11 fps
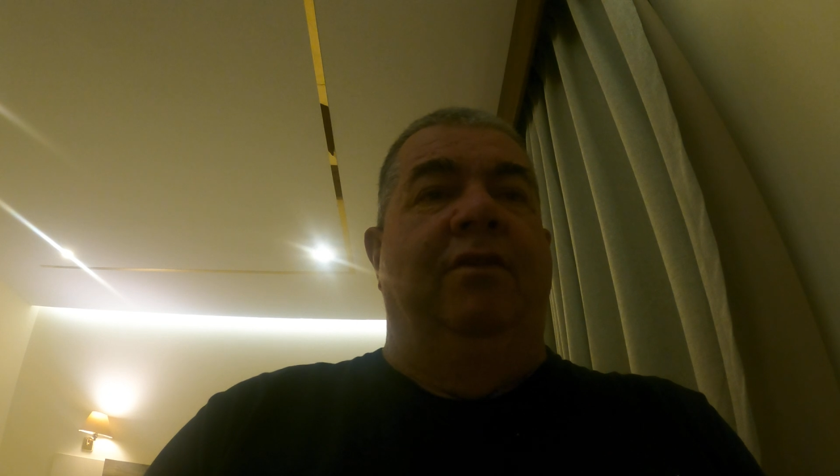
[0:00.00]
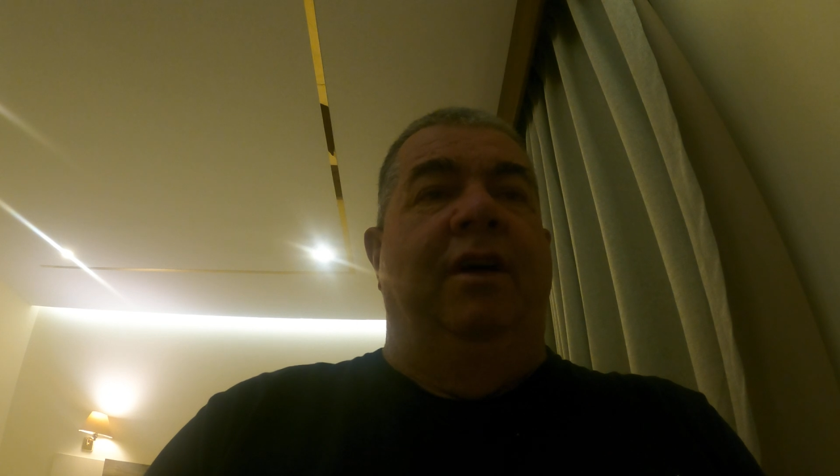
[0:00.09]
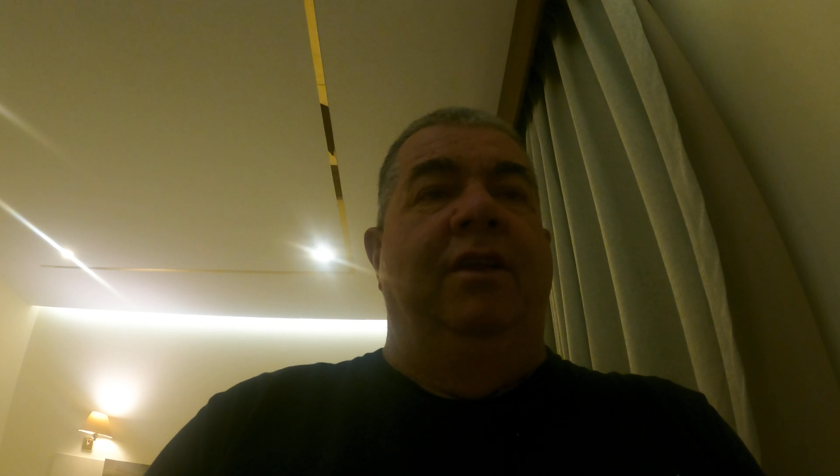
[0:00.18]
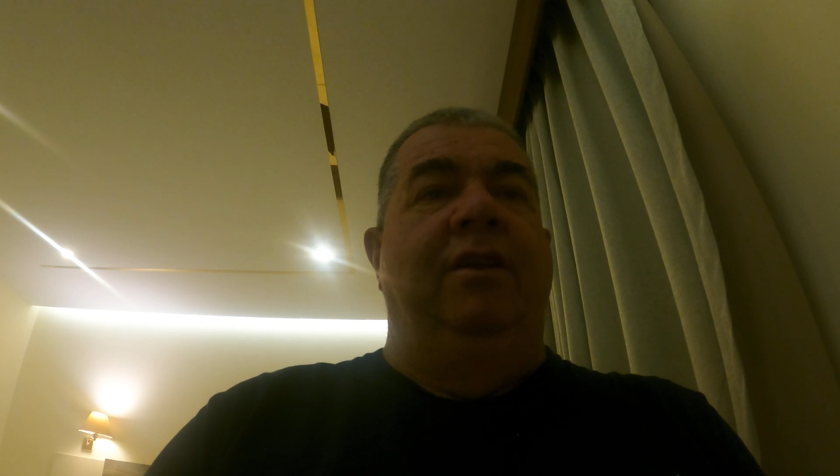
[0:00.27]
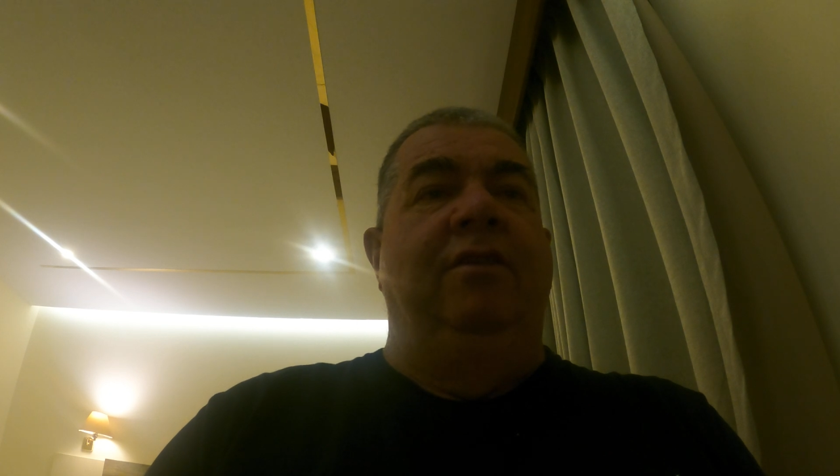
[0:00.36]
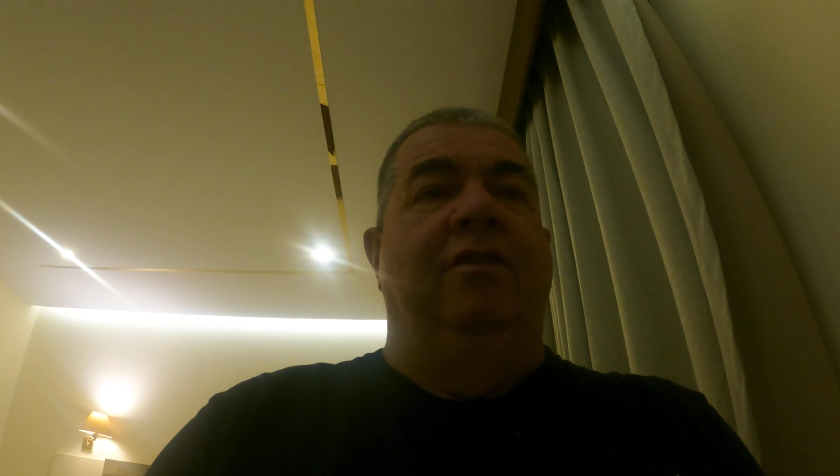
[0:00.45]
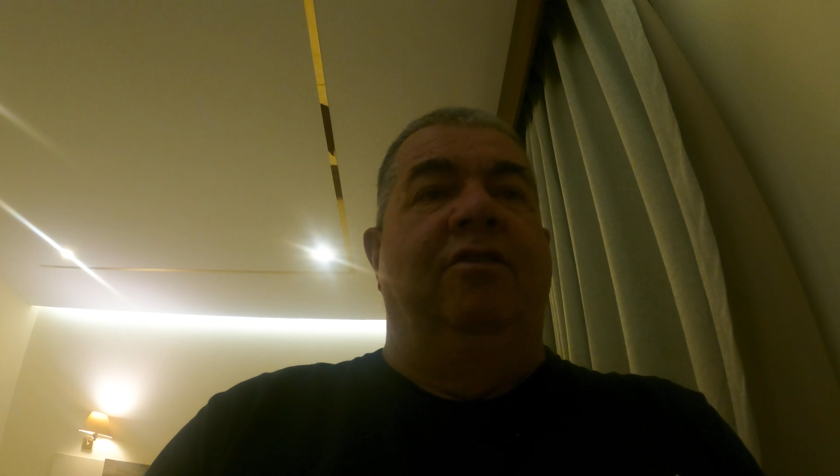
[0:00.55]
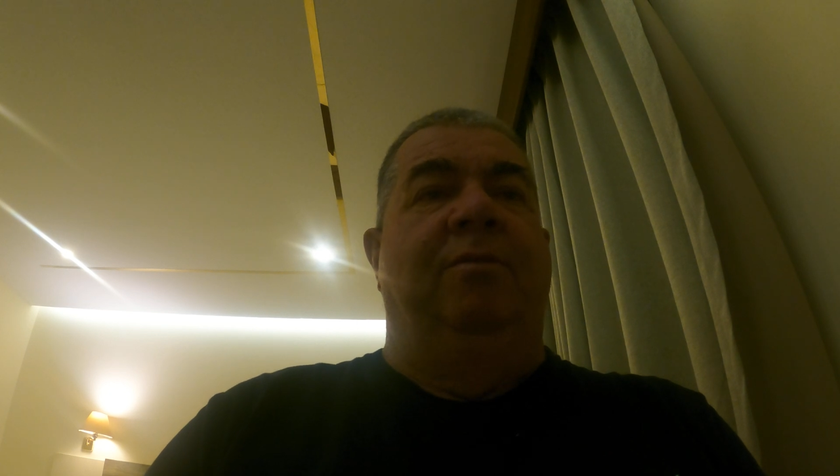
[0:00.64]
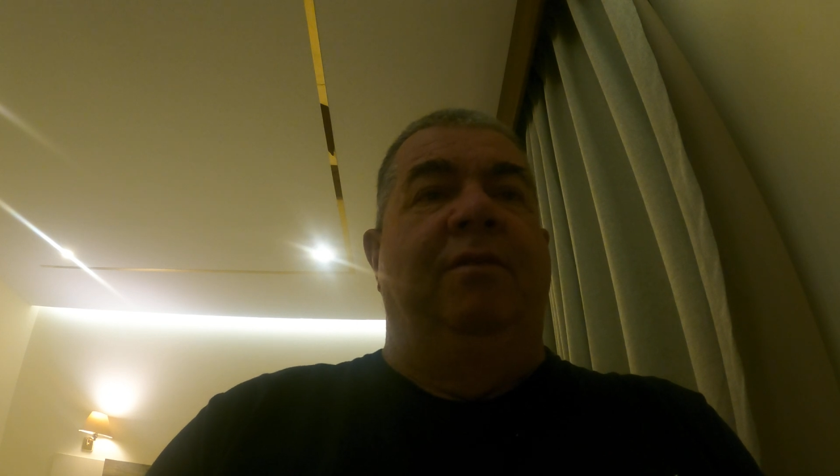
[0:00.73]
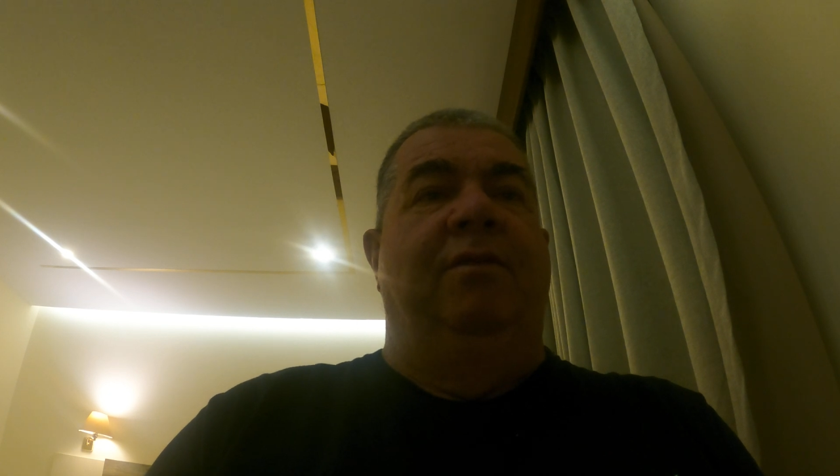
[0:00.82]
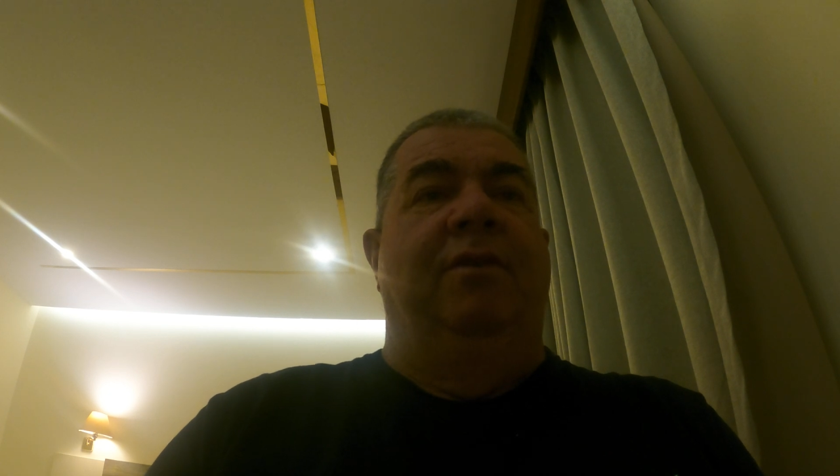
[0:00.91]
and I knew
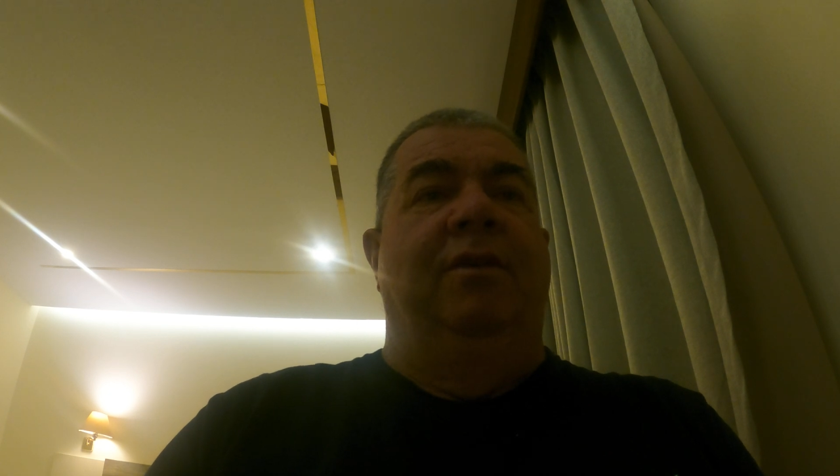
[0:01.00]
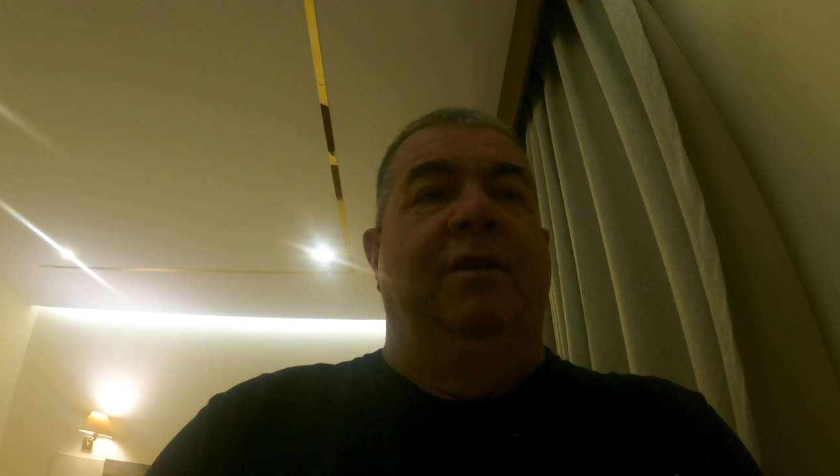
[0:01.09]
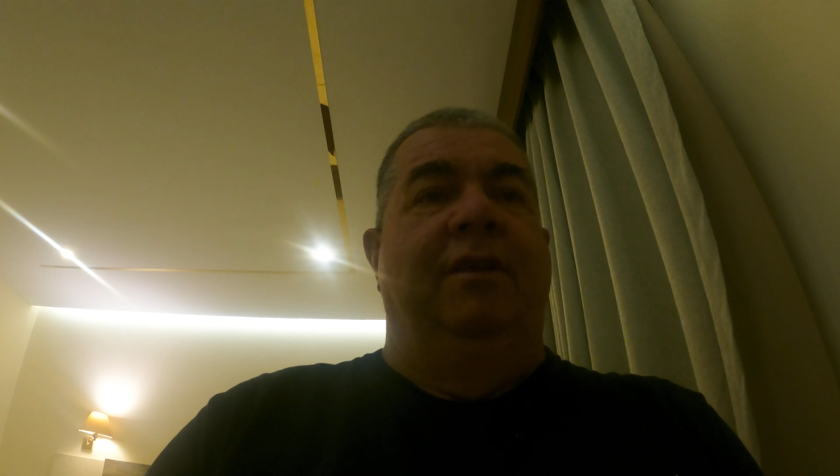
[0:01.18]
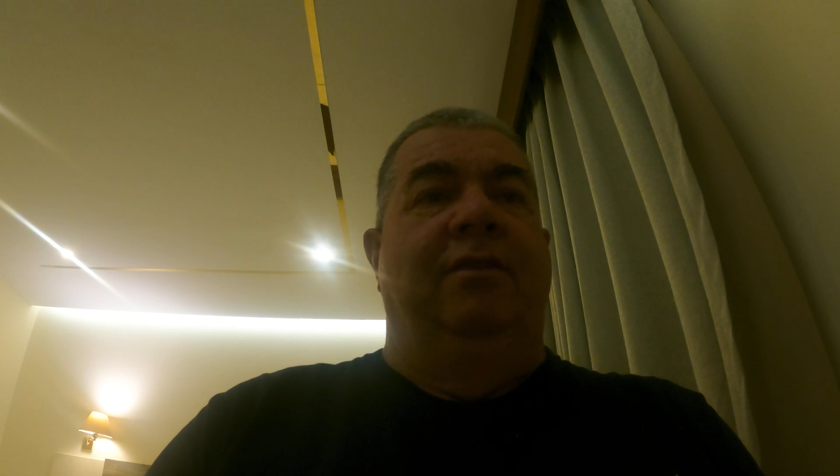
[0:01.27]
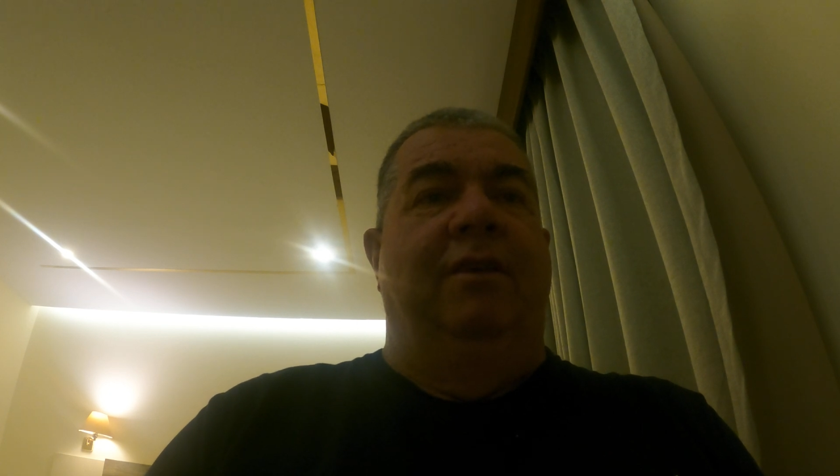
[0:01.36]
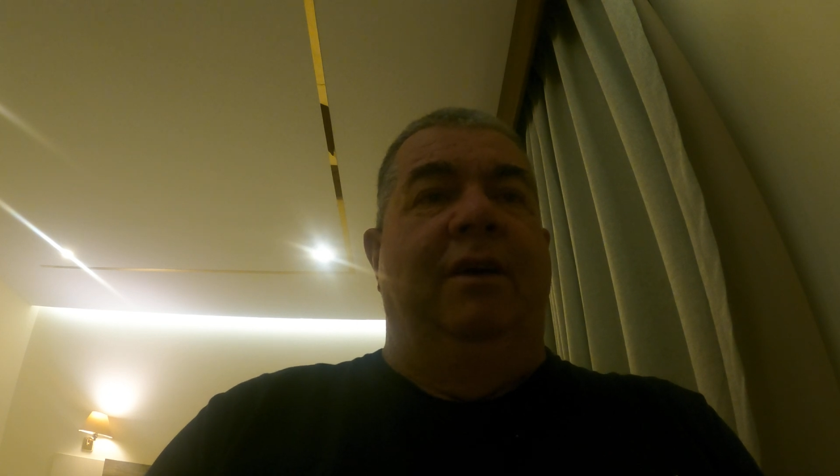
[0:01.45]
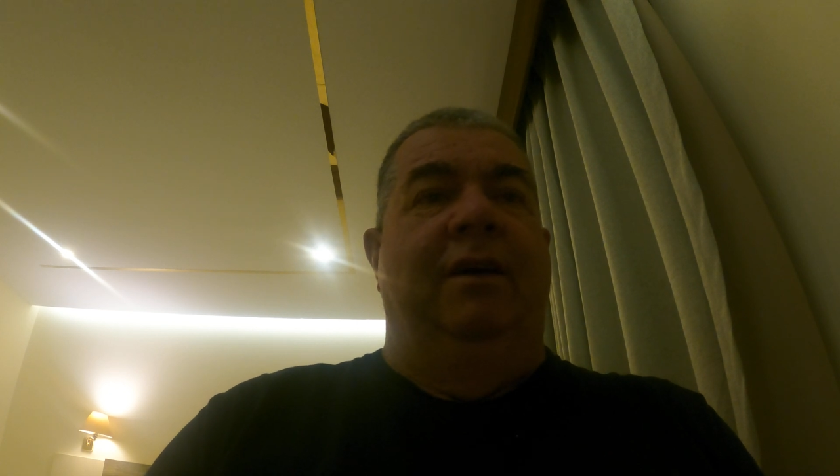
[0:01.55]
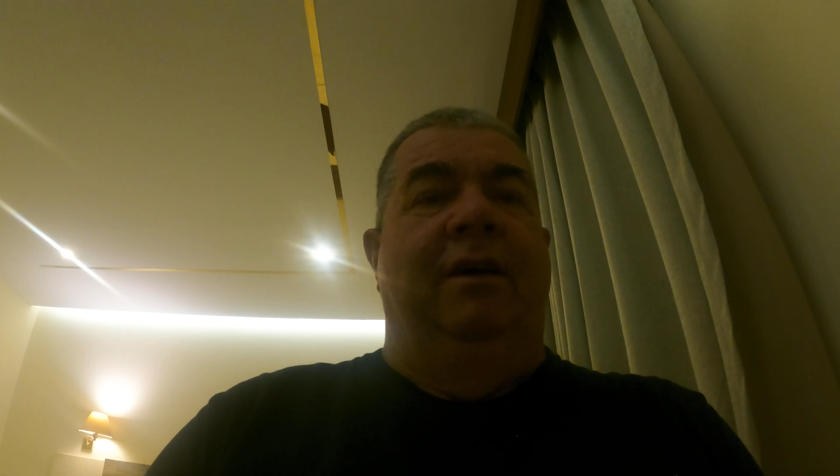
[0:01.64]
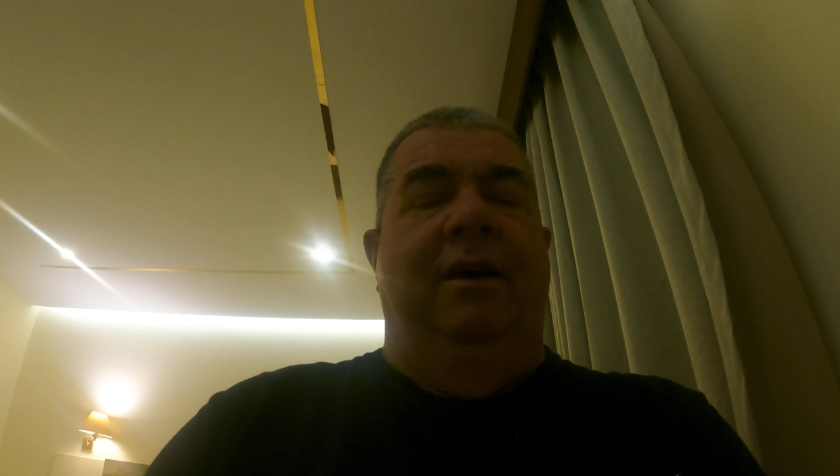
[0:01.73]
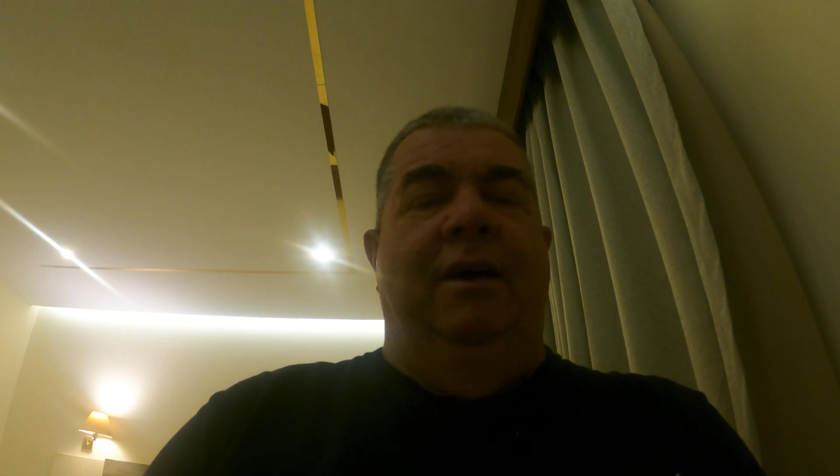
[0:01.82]
just before it there's a